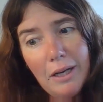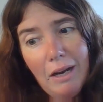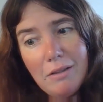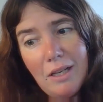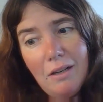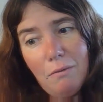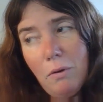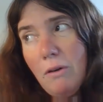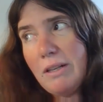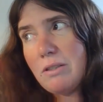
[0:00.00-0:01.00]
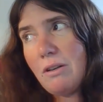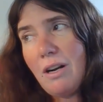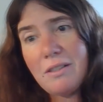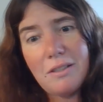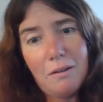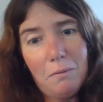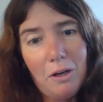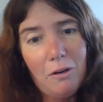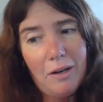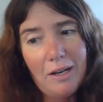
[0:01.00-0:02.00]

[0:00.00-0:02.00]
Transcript: He was on oh, uh-huh. the road. He was crossing the road.